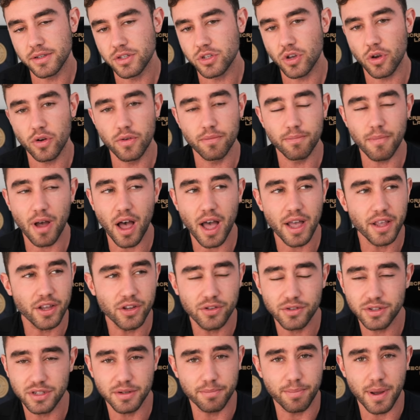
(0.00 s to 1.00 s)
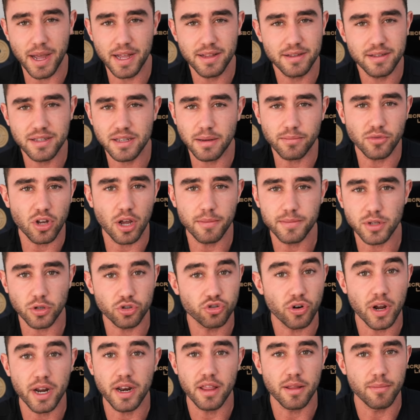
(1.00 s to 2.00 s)
So it depends, sometimes I'll
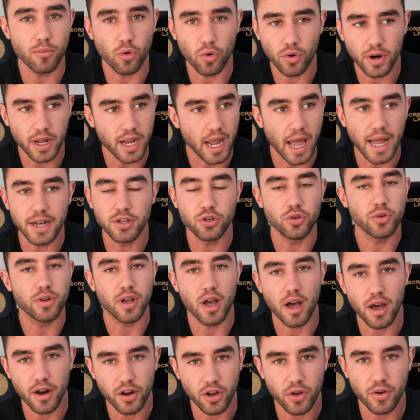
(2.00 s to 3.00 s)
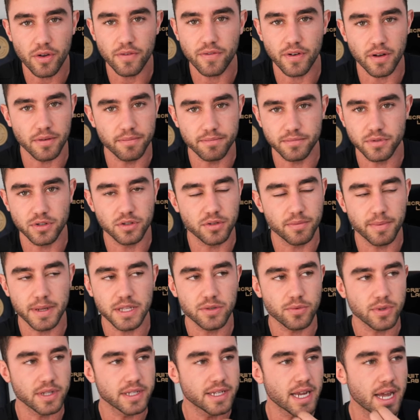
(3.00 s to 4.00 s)
train in the morning and do cardio if I,
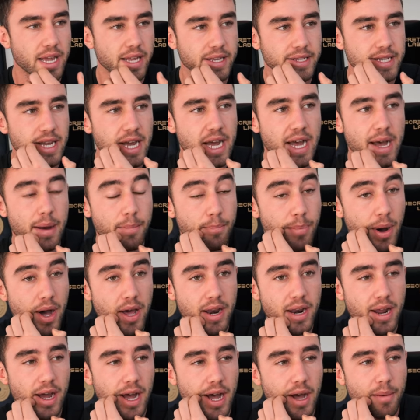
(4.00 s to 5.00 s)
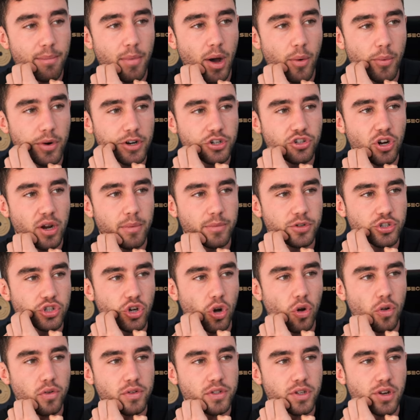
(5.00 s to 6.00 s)
depends what the day is, but I wanna train with
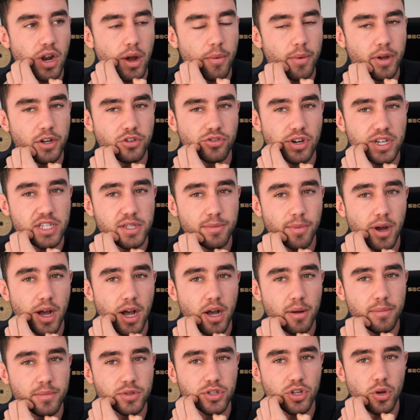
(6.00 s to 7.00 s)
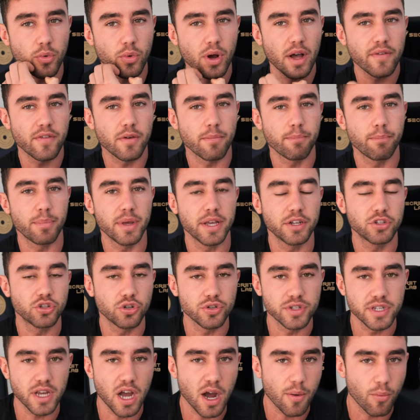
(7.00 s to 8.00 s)
Joel tonight, we're gonna train some arms. So we'll have a big
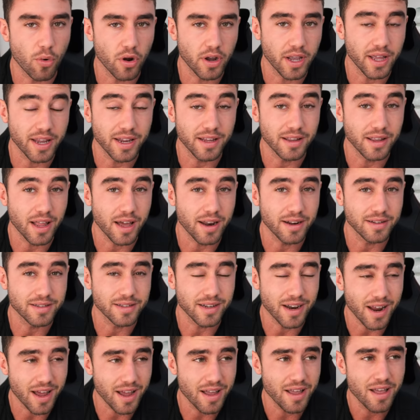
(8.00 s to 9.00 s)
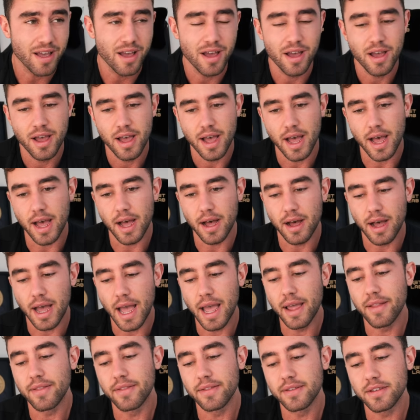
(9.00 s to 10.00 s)
juicy arm workout in later today
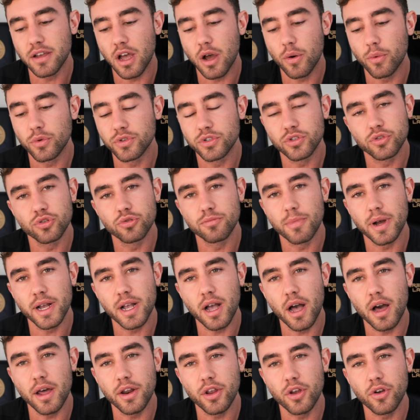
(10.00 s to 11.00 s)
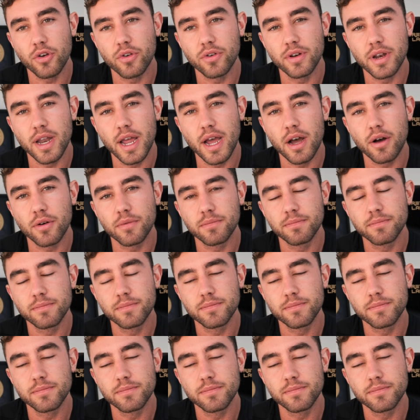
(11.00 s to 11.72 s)
and I will do my cardio now.